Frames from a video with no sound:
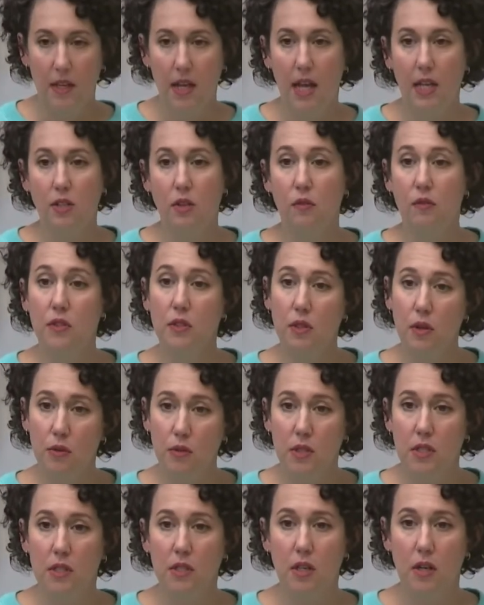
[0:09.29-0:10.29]
and Nova
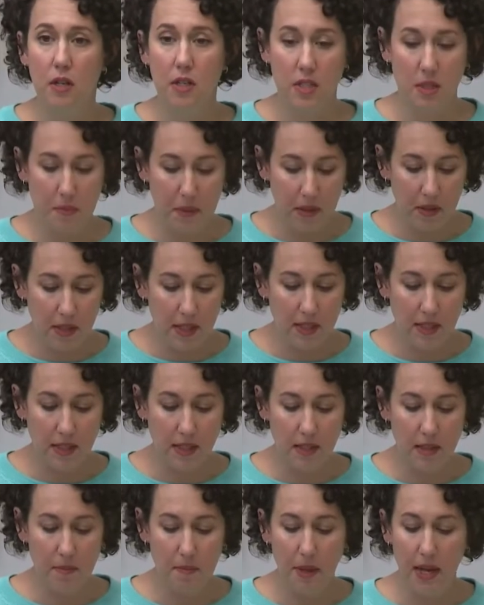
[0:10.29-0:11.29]
Scotians are
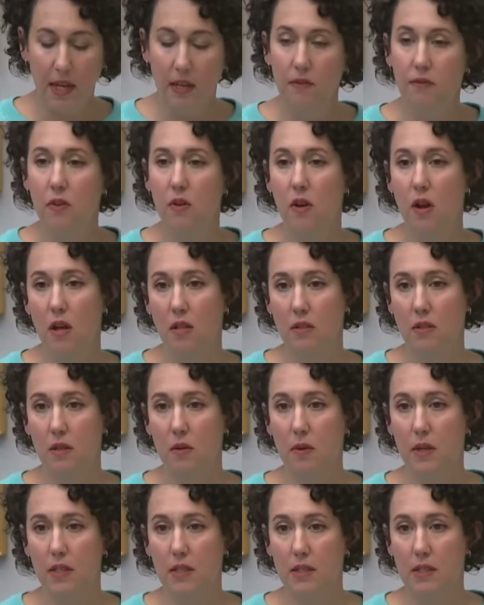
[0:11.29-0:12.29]
experiencing the painful
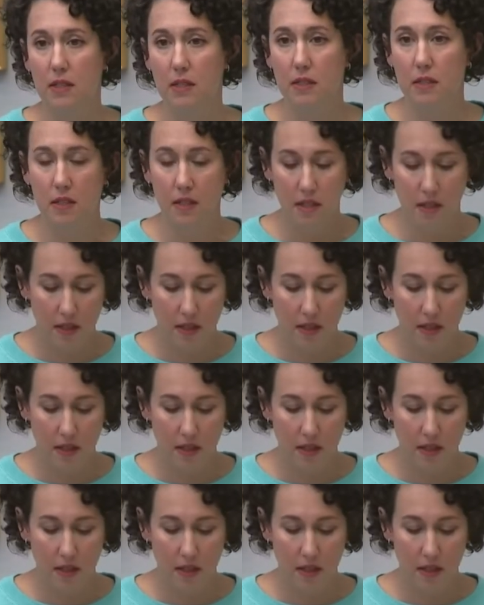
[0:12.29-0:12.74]
consequences.